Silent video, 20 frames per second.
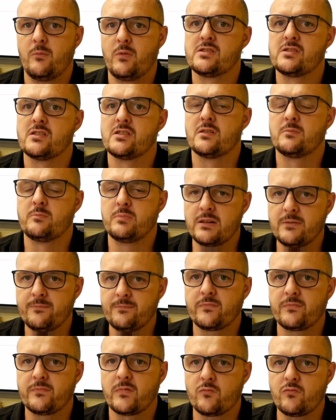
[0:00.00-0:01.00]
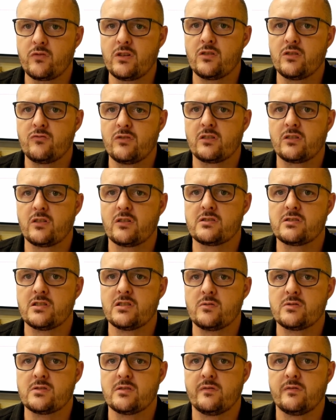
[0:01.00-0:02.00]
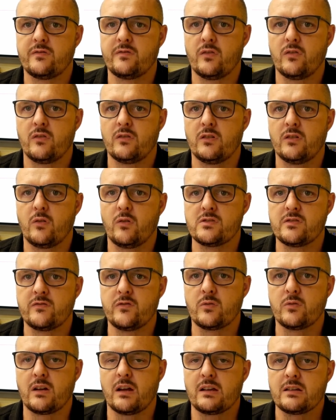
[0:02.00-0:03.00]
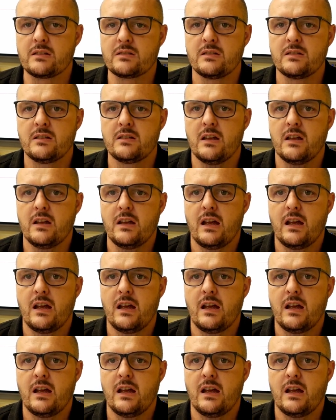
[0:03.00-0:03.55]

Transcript: which will be a real good solution for loads of you guys.